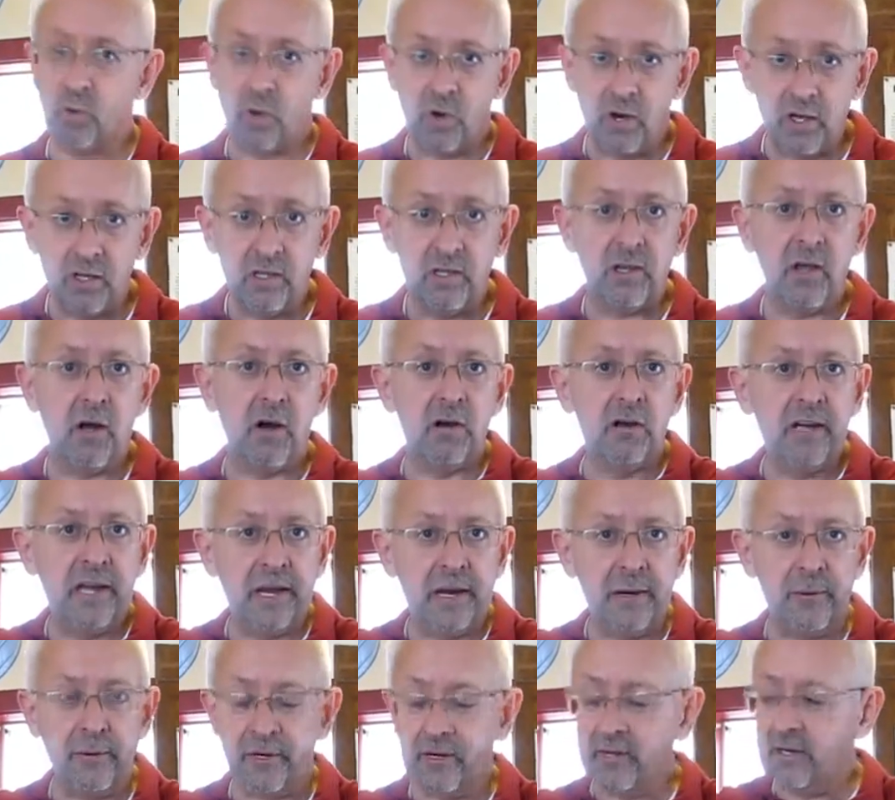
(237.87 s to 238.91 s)
On one long
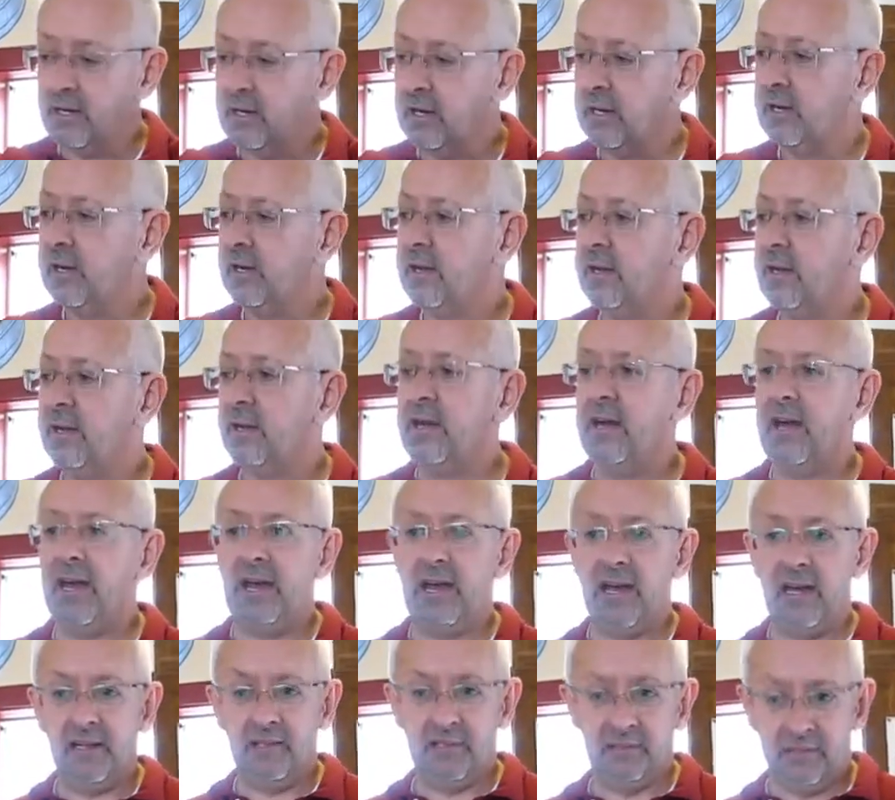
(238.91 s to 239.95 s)
counter.
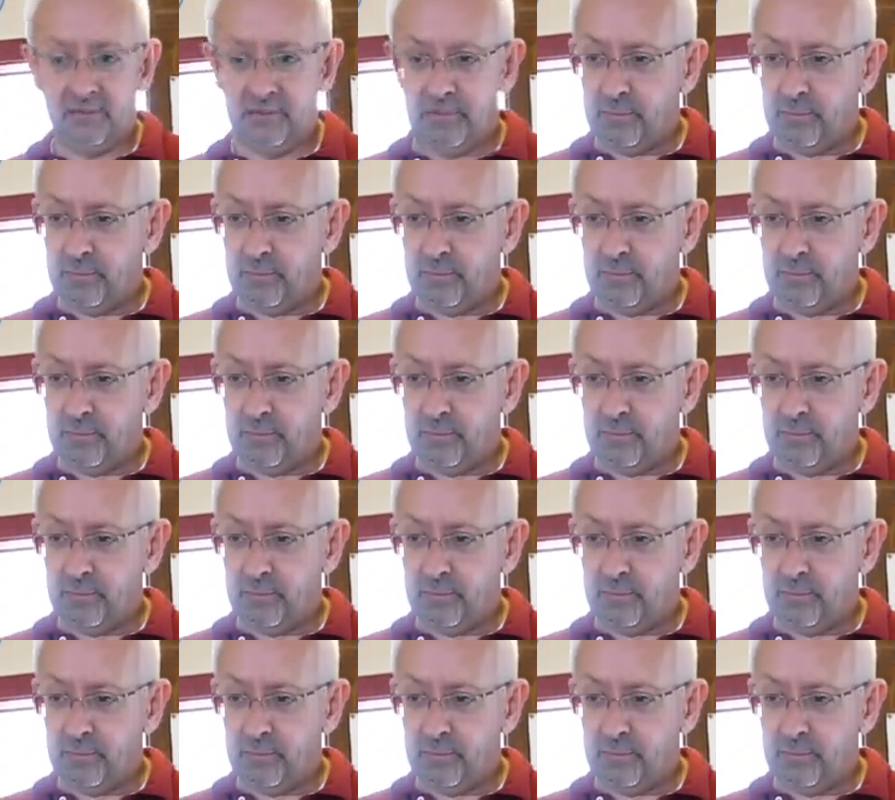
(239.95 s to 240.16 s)
And the